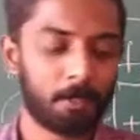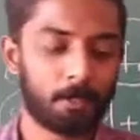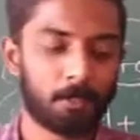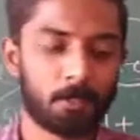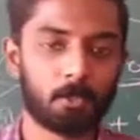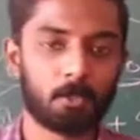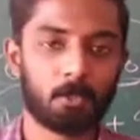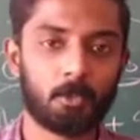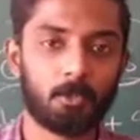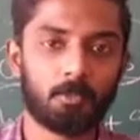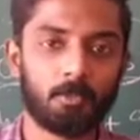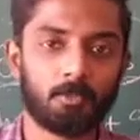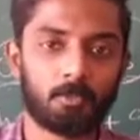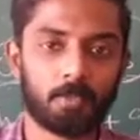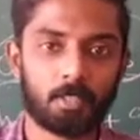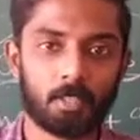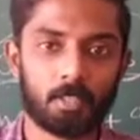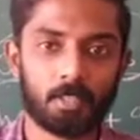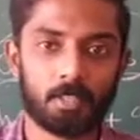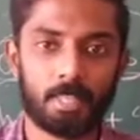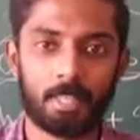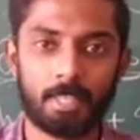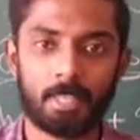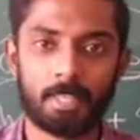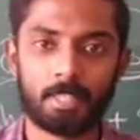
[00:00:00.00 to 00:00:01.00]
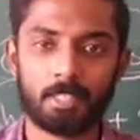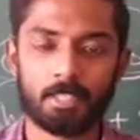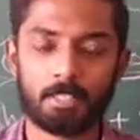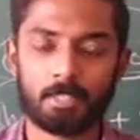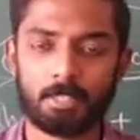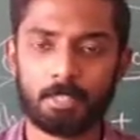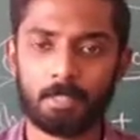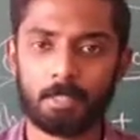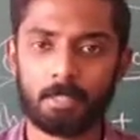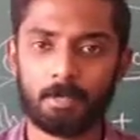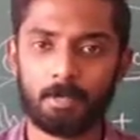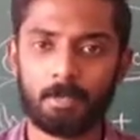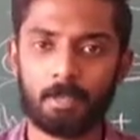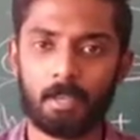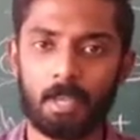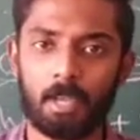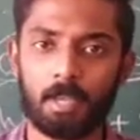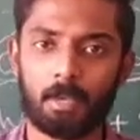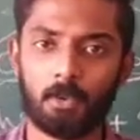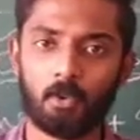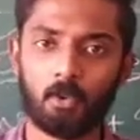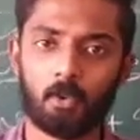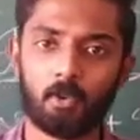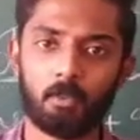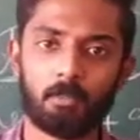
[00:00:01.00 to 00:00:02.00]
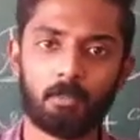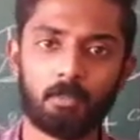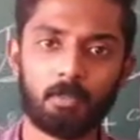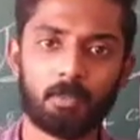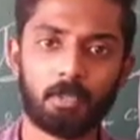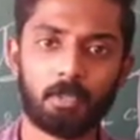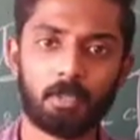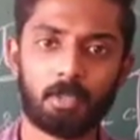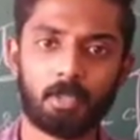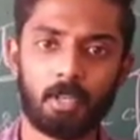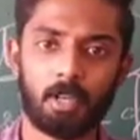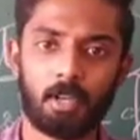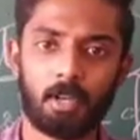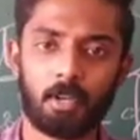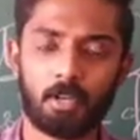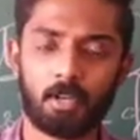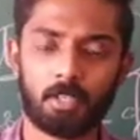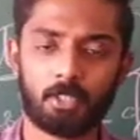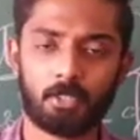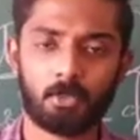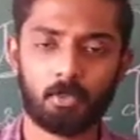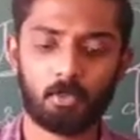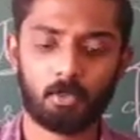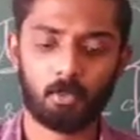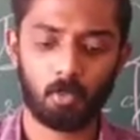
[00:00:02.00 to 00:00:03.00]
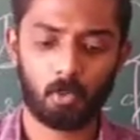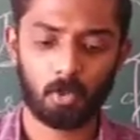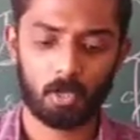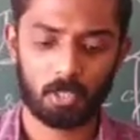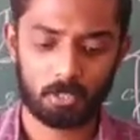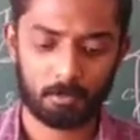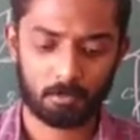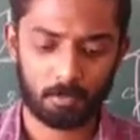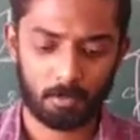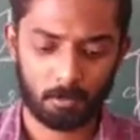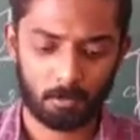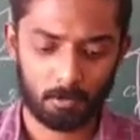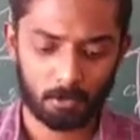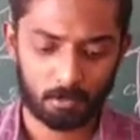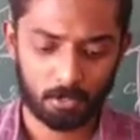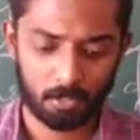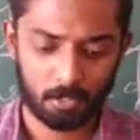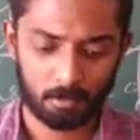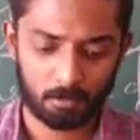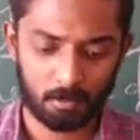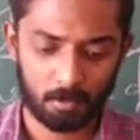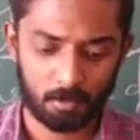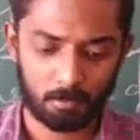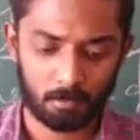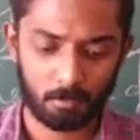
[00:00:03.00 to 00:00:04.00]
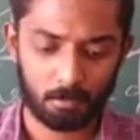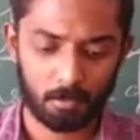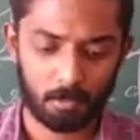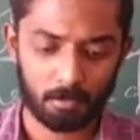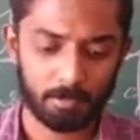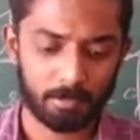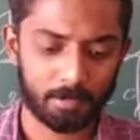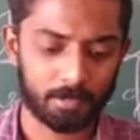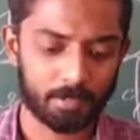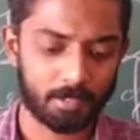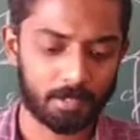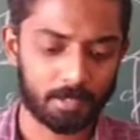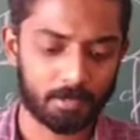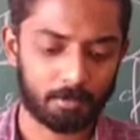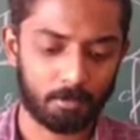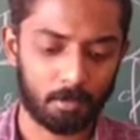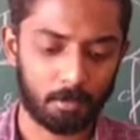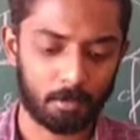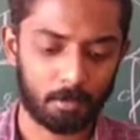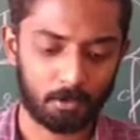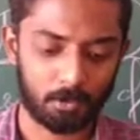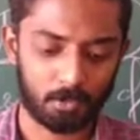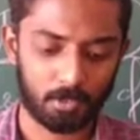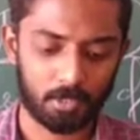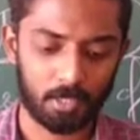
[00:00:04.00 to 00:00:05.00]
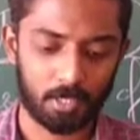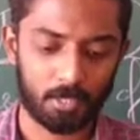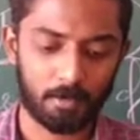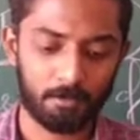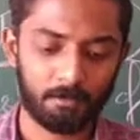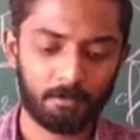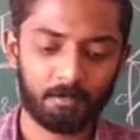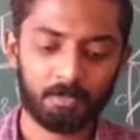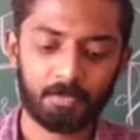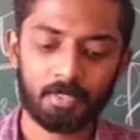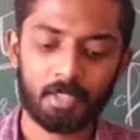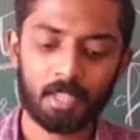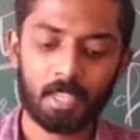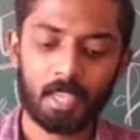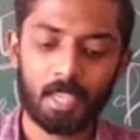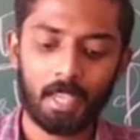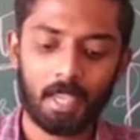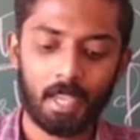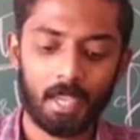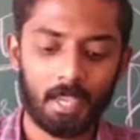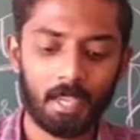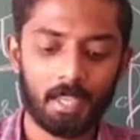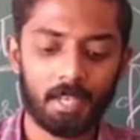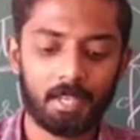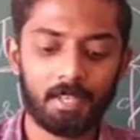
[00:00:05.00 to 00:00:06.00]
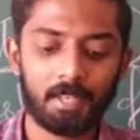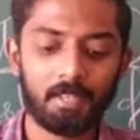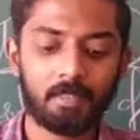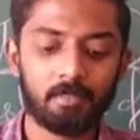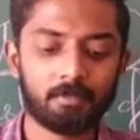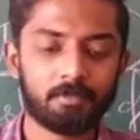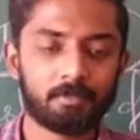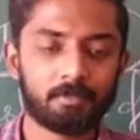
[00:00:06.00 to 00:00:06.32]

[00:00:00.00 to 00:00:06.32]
So that is, I hope you have understood what is preposition preposition. And